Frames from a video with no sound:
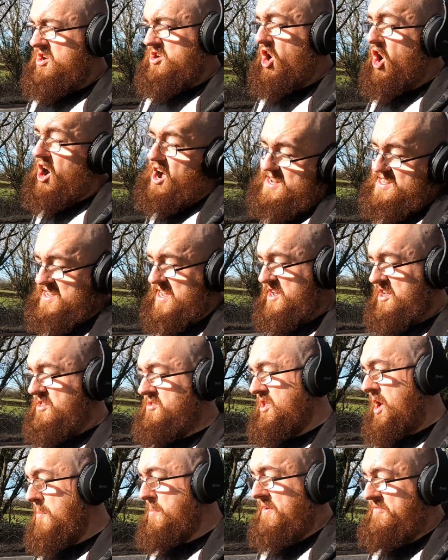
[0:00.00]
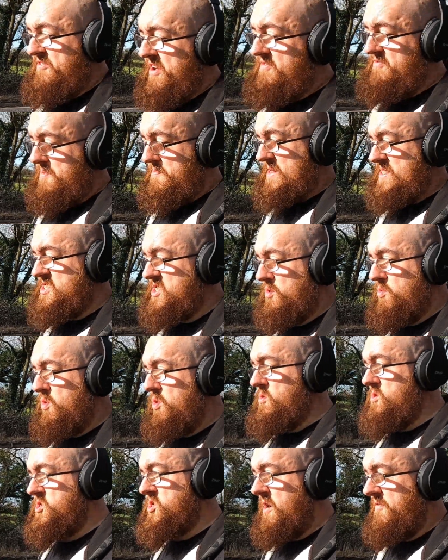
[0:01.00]
Not ideal, not my favourite bit of the
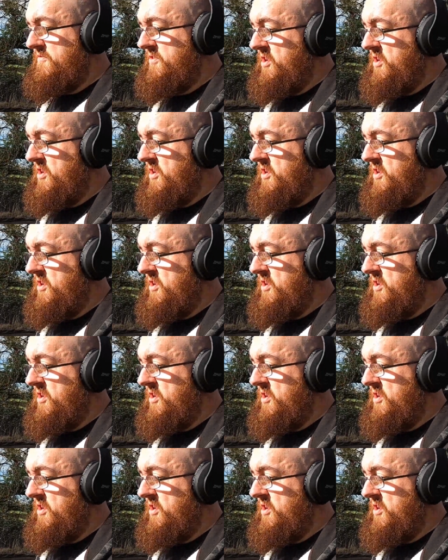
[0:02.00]
walk so